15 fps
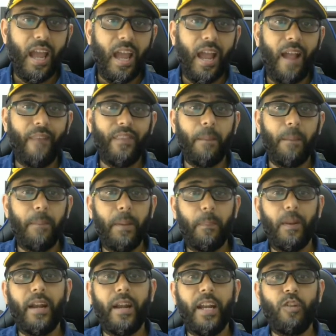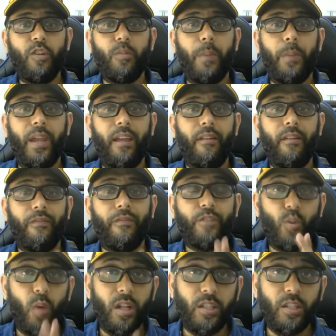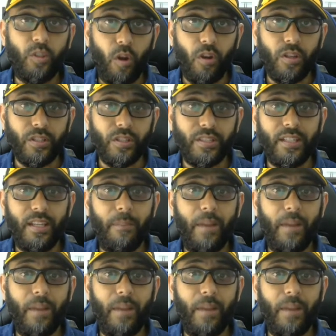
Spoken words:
And their people are ready to pay $12.